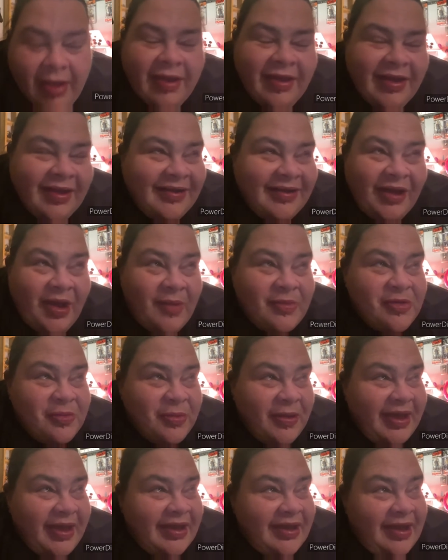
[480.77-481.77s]
No, I'm just
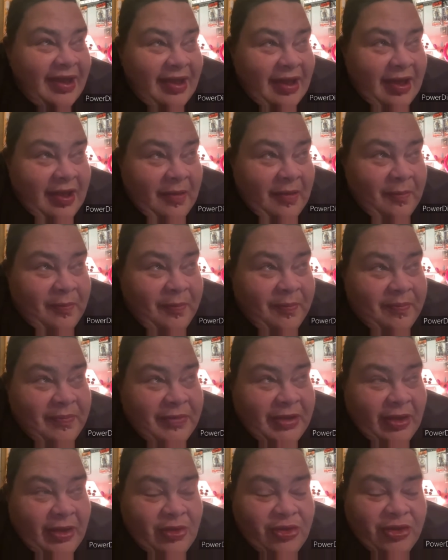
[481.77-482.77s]
playing.
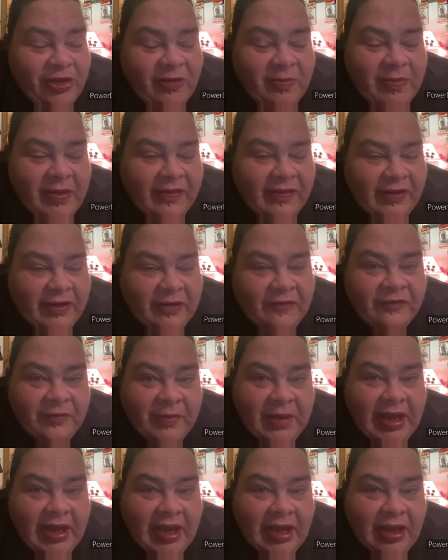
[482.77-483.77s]
She's been there for
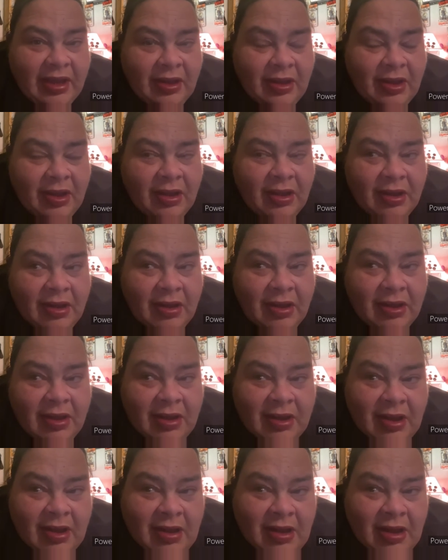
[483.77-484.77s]
me
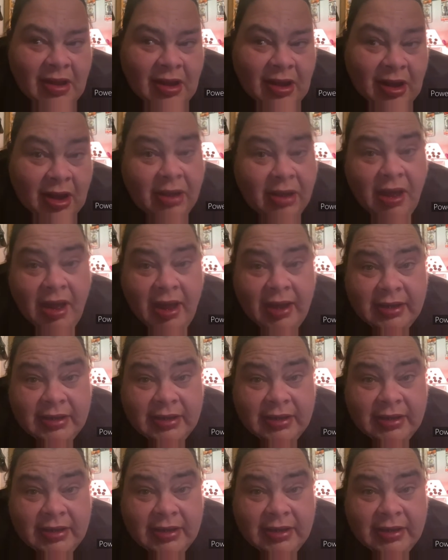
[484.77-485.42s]
a lot.